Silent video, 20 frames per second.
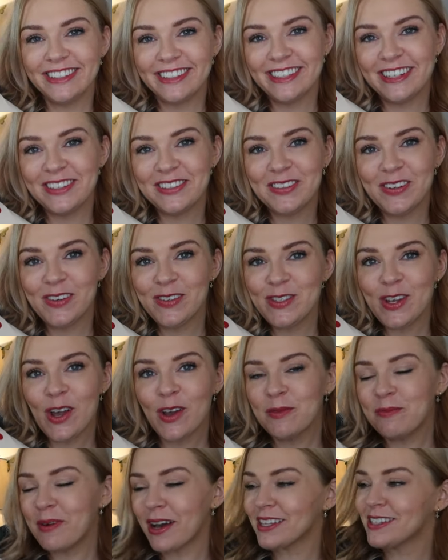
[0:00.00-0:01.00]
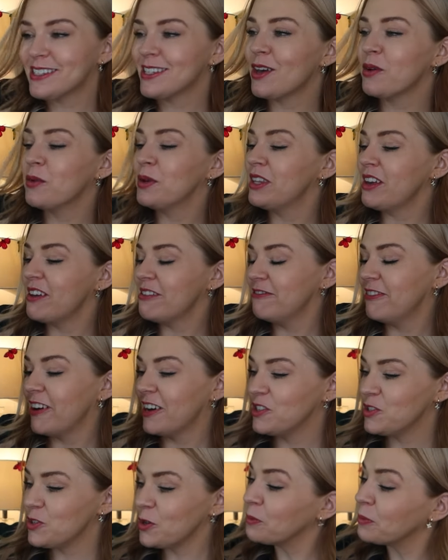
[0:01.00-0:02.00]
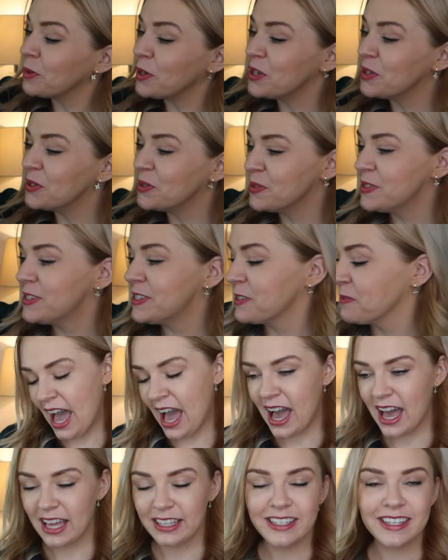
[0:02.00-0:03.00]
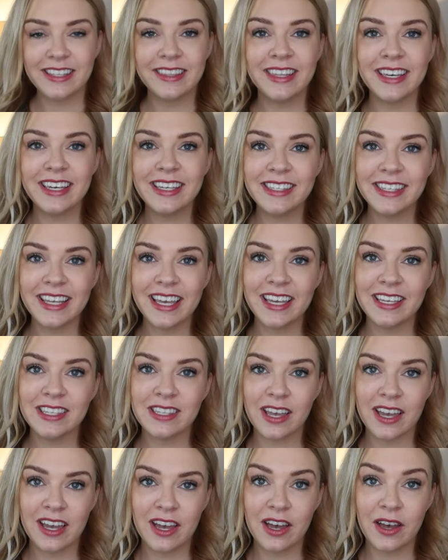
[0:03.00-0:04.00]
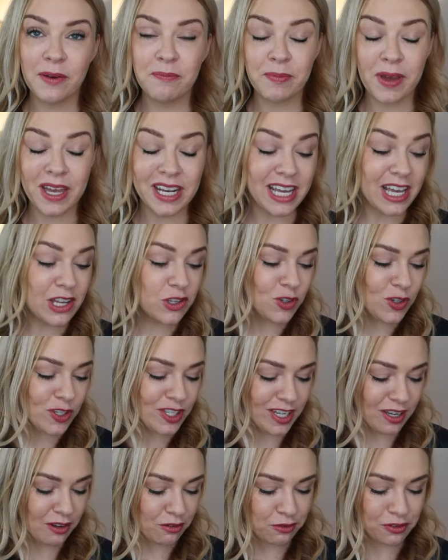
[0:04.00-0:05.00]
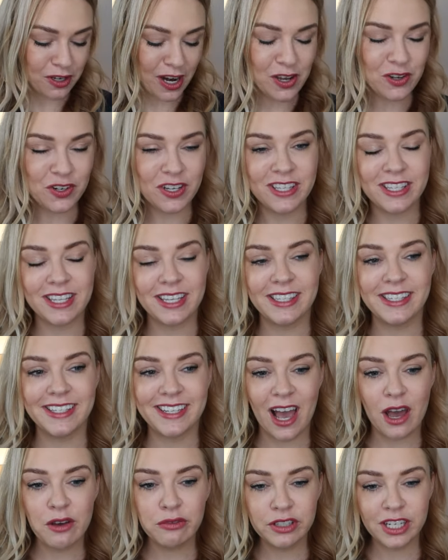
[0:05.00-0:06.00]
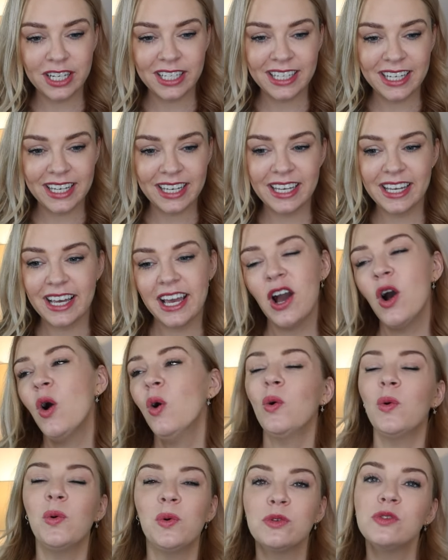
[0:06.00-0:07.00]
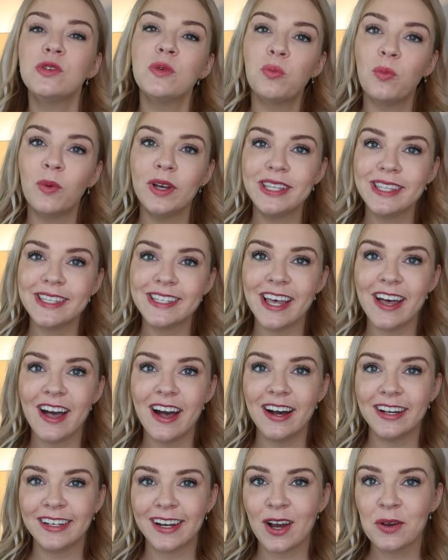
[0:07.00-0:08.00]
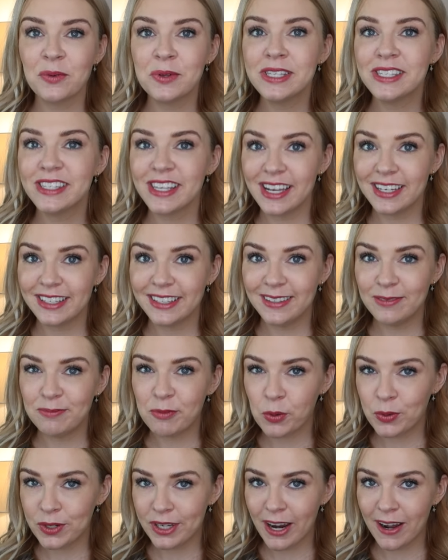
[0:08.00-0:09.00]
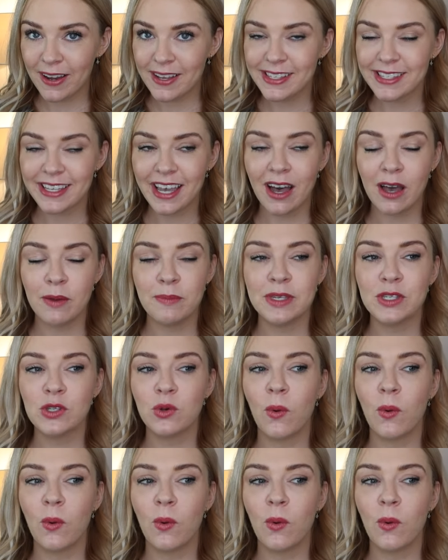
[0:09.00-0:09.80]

Little tote bag to go with it, find your muse. And this is an interesting fragrance. It's definitely autumn, winter, and I would say more nighttime. It's